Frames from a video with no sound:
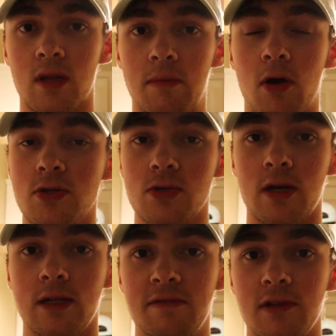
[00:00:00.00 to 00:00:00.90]
I'm also
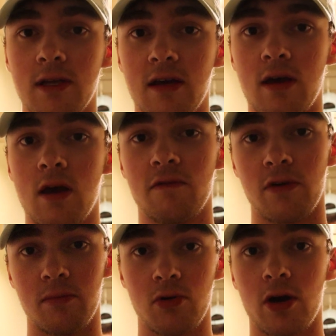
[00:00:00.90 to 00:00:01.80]
going to leave the link
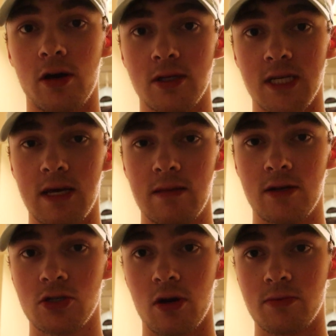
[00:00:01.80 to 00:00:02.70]
for the product in the
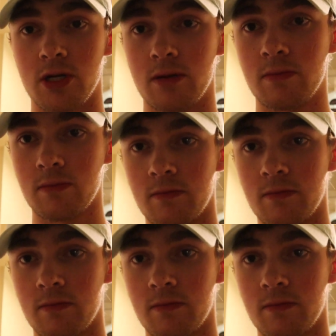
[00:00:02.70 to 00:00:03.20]
description.